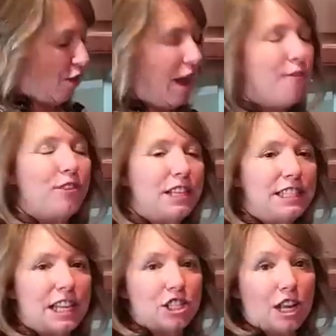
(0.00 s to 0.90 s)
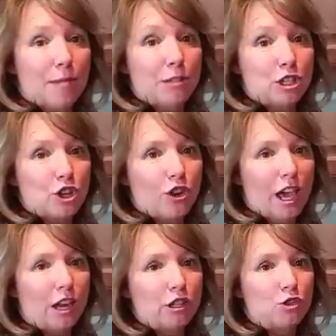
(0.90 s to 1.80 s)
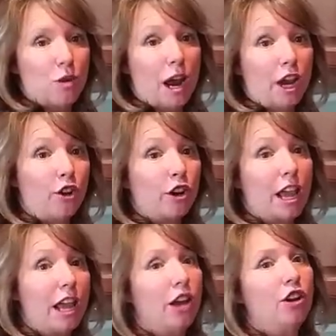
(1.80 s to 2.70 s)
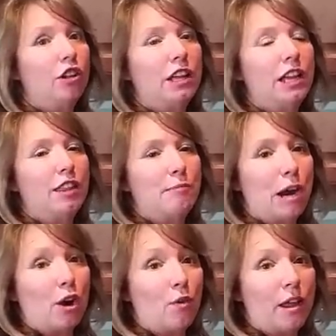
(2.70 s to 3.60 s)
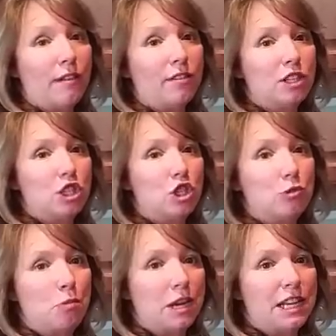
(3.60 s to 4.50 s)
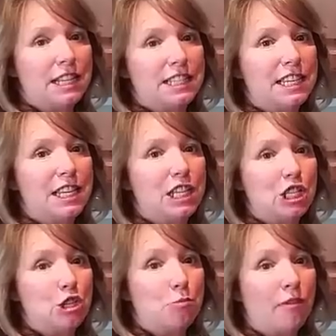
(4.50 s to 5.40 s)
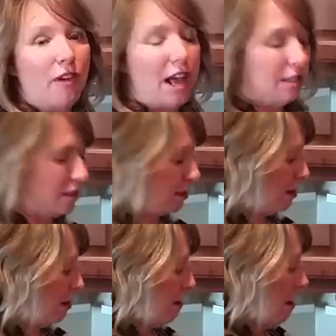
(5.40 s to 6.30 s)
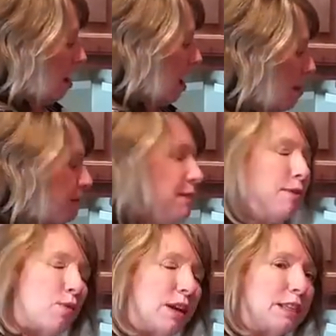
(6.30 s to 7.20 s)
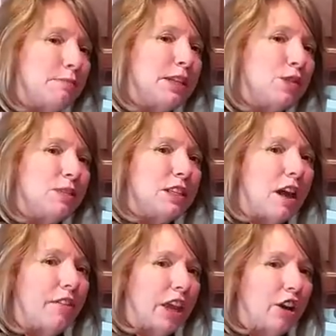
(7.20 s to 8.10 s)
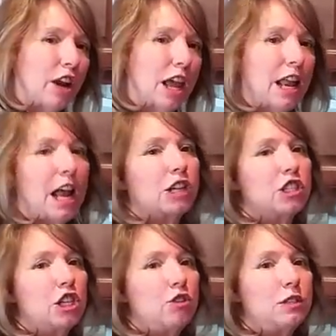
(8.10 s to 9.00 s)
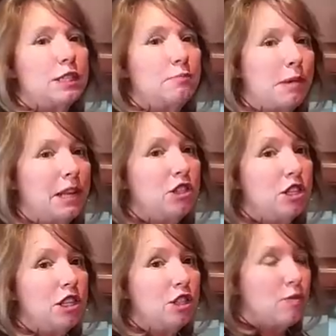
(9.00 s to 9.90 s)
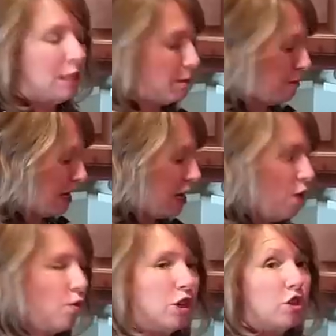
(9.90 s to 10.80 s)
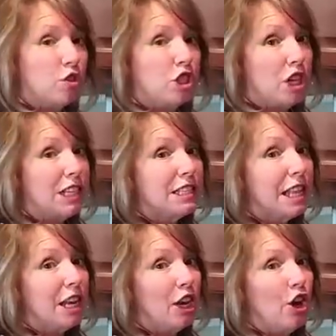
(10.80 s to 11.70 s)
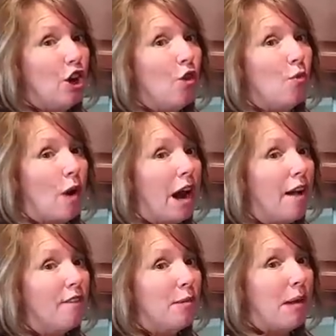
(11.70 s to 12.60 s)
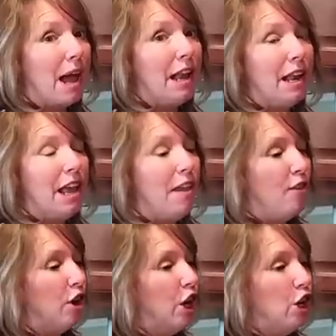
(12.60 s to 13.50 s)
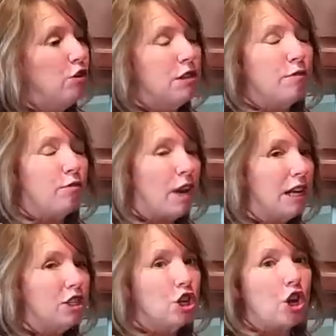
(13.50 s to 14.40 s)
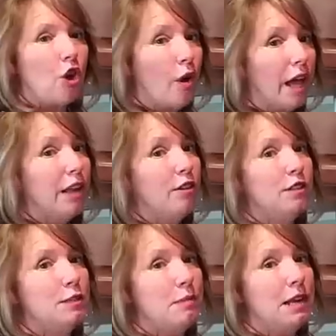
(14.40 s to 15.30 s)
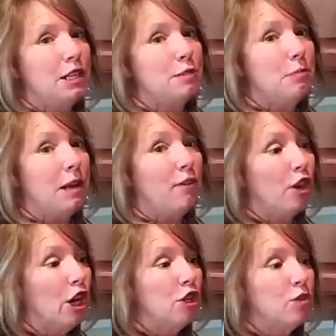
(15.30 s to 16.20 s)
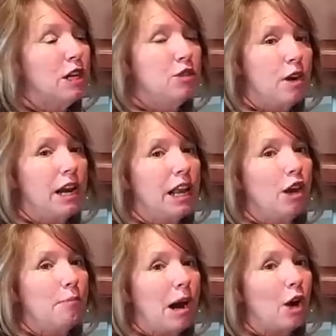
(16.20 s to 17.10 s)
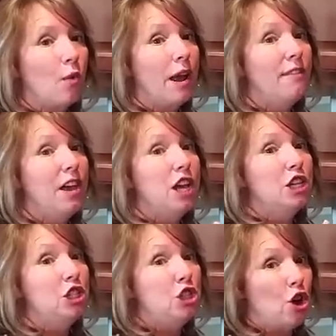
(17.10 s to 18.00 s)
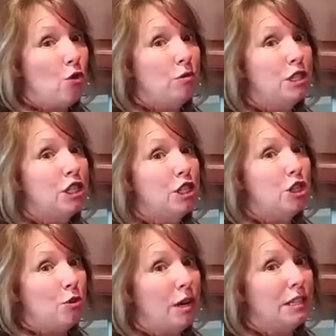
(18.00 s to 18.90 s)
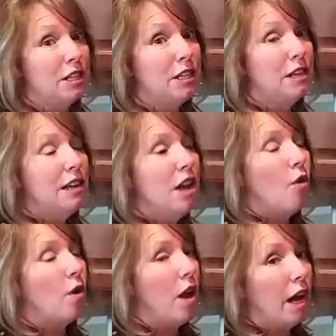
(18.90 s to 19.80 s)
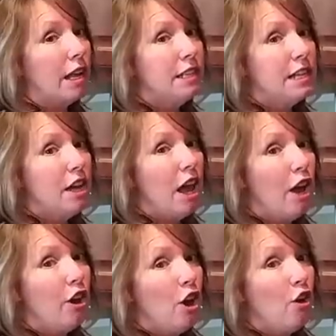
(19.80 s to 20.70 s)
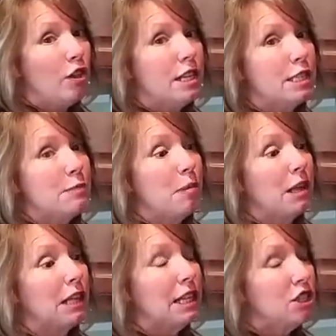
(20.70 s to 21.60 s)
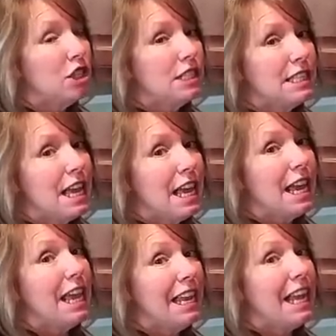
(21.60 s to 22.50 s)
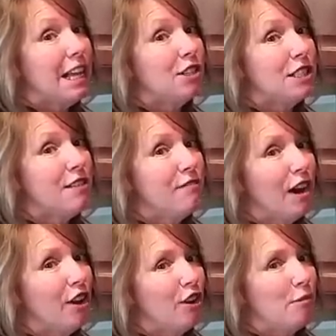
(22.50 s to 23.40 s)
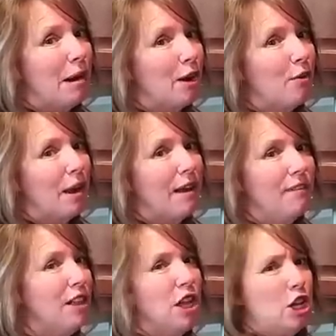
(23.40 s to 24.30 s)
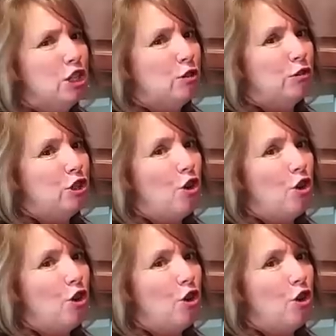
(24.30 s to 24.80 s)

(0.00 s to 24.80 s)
Okay, for this section, I'm going to show you how to dry your kale in the microwave. Super easy, super fast. Some of the recipes that we saw on the internet actually use spinach in this recipe, and we're just letting you know right off the bat, if you're going to use it fresh, go ahead and use spinach. But if you're going to try drying it in your microwave, don't do it. We're not going to tell you how you know this, but let's just say it catches on fire in your microwave. So